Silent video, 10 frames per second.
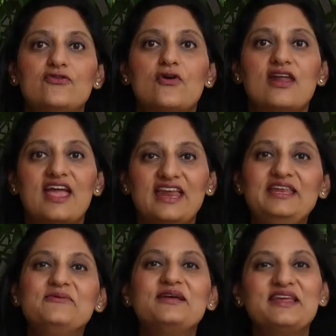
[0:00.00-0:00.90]
For
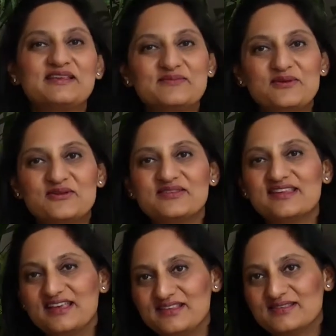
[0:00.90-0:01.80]
anyone
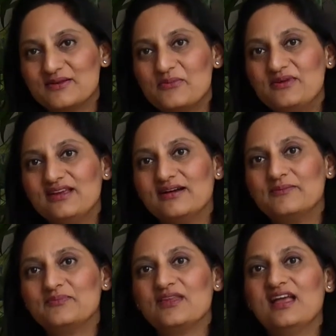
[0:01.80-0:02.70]
experiencing insomnia,
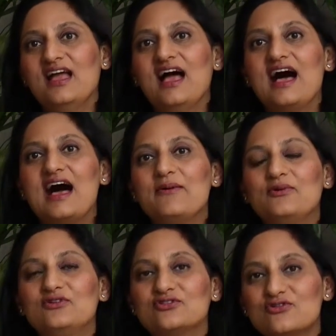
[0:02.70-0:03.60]
I
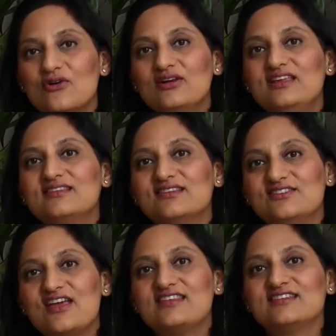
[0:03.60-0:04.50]
would strongly
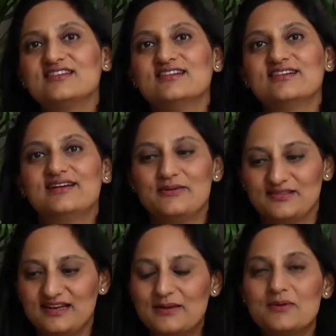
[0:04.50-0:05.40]
suggest
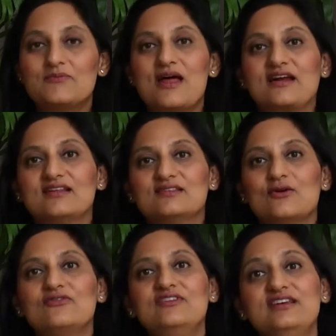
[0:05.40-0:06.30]
set up a practice
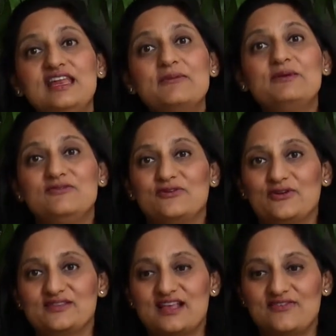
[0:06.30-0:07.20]
of Nepi for
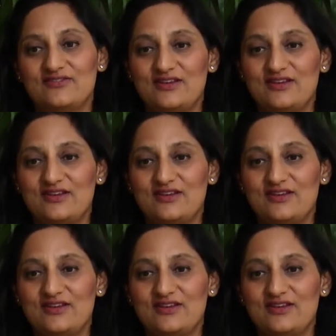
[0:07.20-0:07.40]
yourself.